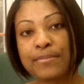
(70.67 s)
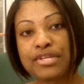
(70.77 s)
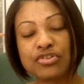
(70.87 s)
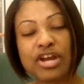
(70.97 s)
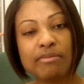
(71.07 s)

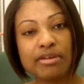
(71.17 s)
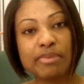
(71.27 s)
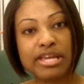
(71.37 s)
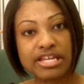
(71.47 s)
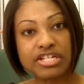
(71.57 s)

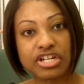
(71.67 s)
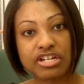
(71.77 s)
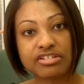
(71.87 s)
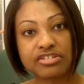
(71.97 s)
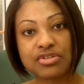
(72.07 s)
describing
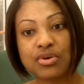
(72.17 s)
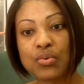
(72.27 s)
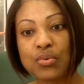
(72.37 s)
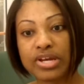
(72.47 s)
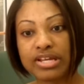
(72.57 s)
patients
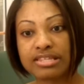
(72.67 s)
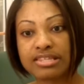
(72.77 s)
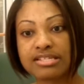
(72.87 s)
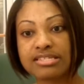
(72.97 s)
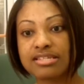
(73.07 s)

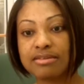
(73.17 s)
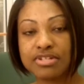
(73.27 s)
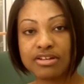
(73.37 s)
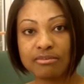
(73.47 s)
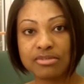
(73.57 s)
with
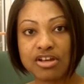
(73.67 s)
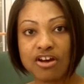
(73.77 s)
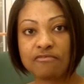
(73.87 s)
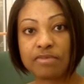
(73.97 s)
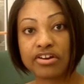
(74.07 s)
symptoms
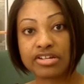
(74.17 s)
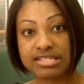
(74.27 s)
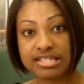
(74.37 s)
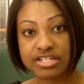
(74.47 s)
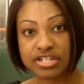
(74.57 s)
of
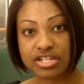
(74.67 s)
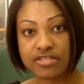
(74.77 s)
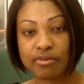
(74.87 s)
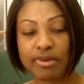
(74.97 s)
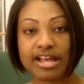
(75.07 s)

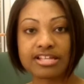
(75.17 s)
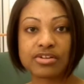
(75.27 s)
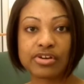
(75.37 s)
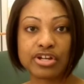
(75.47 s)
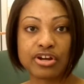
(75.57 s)
paresthesias from
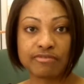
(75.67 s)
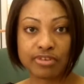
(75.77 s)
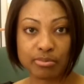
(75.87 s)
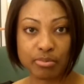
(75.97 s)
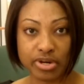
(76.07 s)
axillary
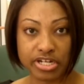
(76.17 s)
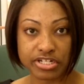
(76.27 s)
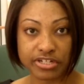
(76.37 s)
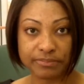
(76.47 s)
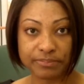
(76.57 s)
nerve
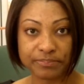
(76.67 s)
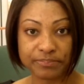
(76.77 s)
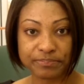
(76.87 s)
compression.